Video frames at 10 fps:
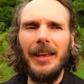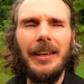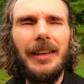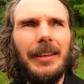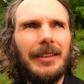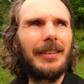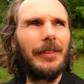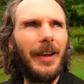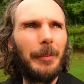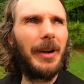is
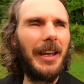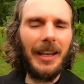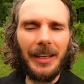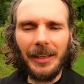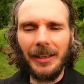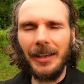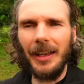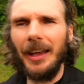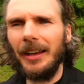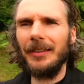vibrating
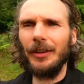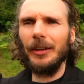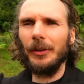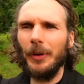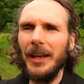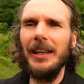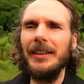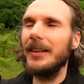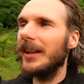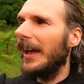at a certain
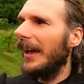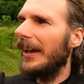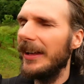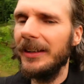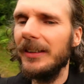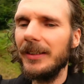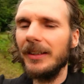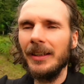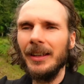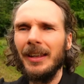rate and
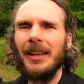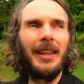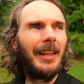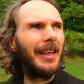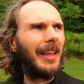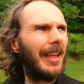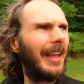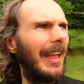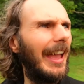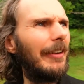
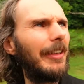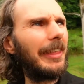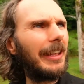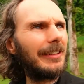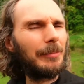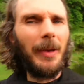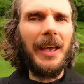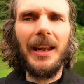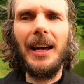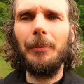everything is
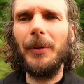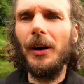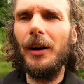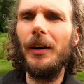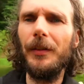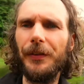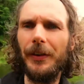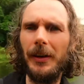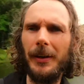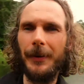made up of